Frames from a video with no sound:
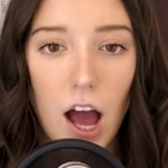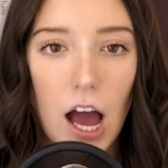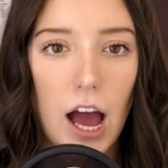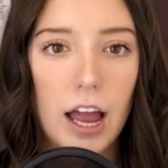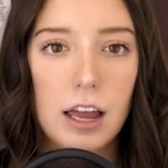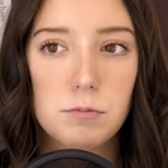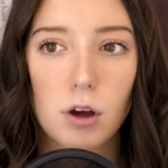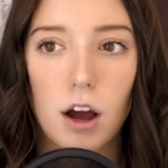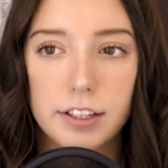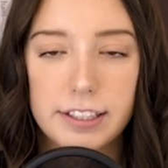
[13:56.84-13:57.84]
I am
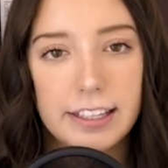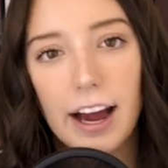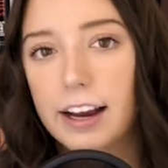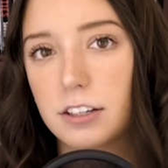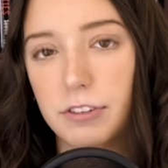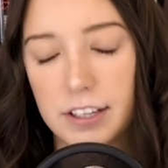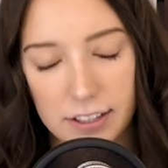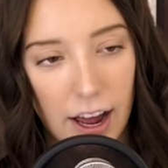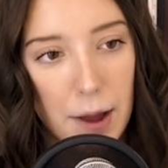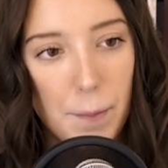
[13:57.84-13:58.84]
not the activist
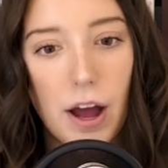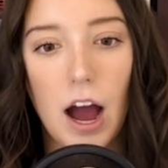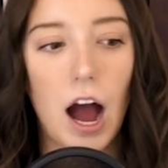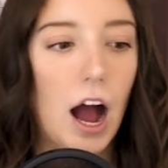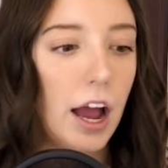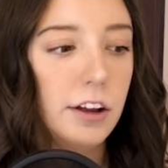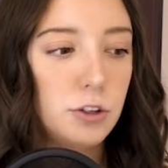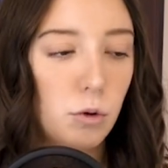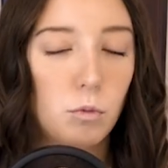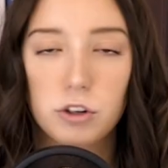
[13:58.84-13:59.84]
type. I
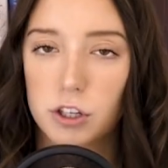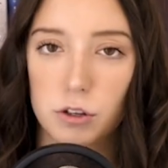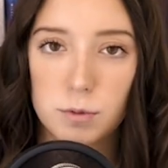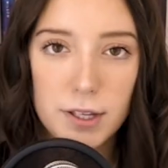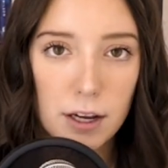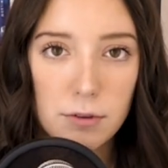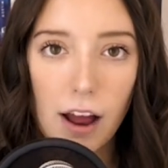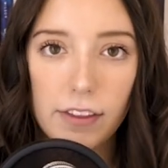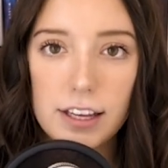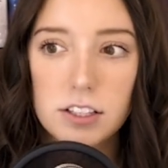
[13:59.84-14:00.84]
don't want to go speak at
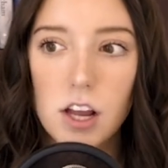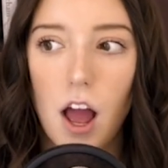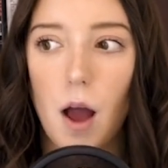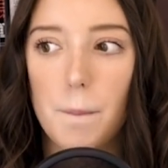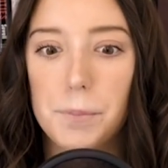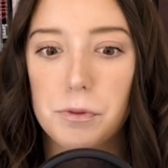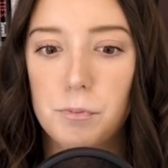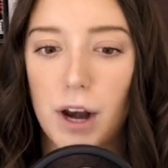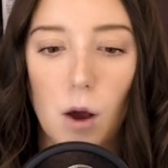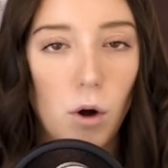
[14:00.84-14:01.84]
rallies,
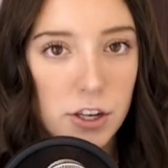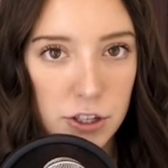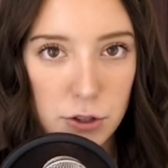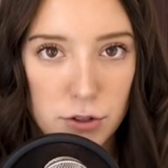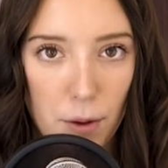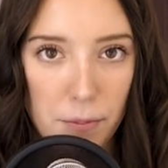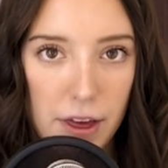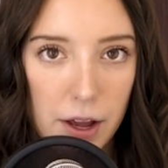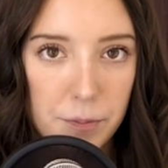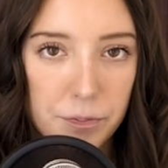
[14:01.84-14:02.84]
but I want to do
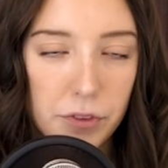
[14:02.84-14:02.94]
something.